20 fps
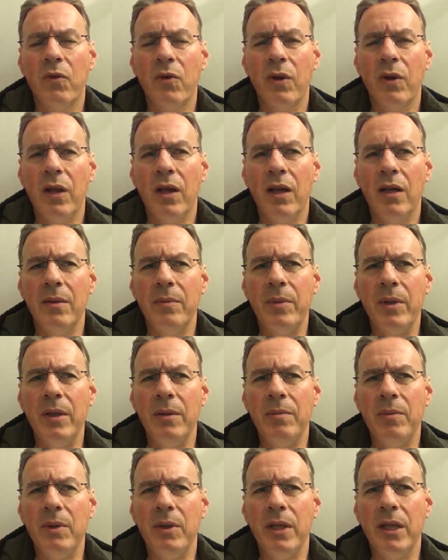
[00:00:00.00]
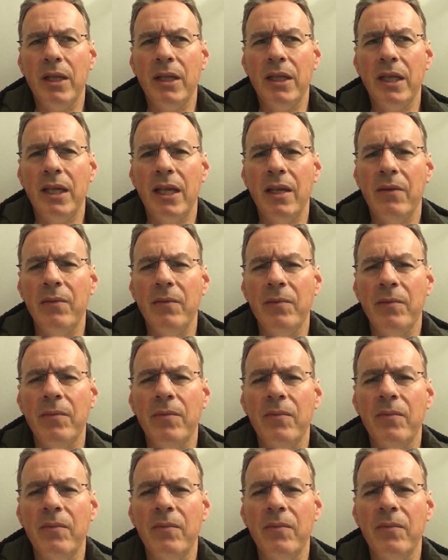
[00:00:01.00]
a lot of people that they came